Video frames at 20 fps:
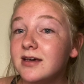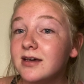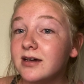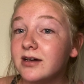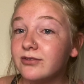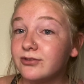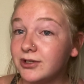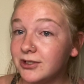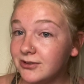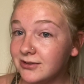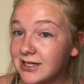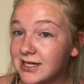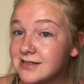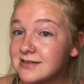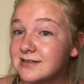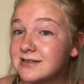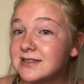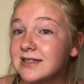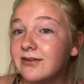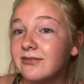of
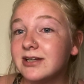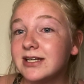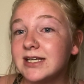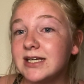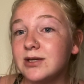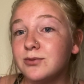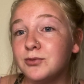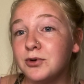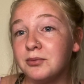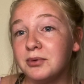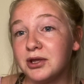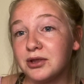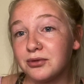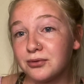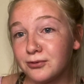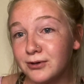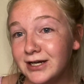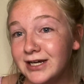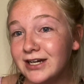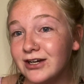2017 will be
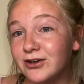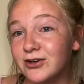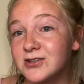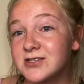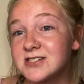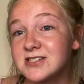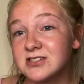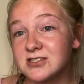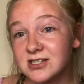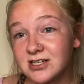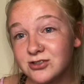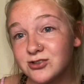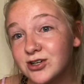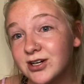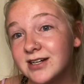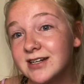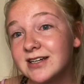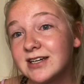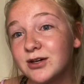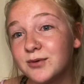3 years since I
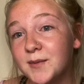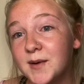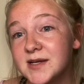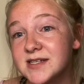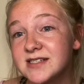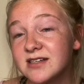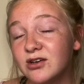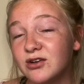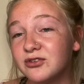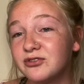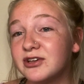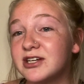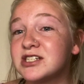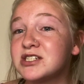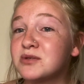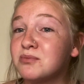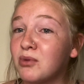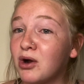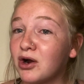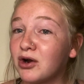tried to kill myself, and
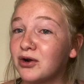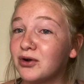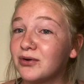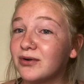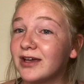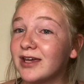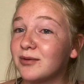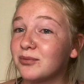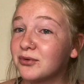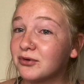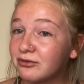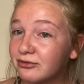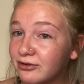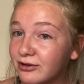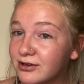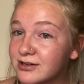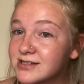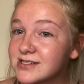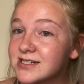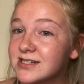tomorrow, April
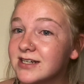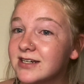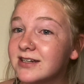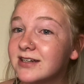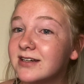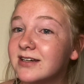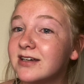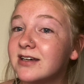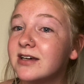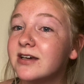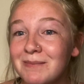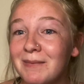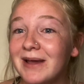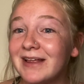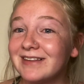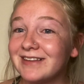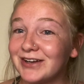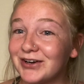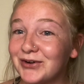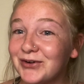1st, my
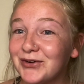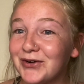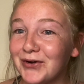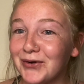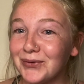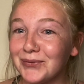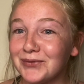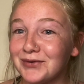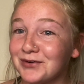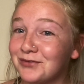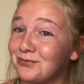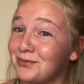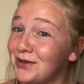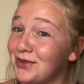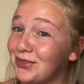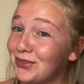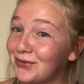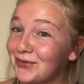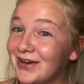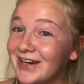little girl would have been
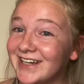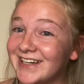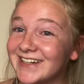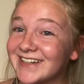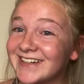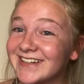3.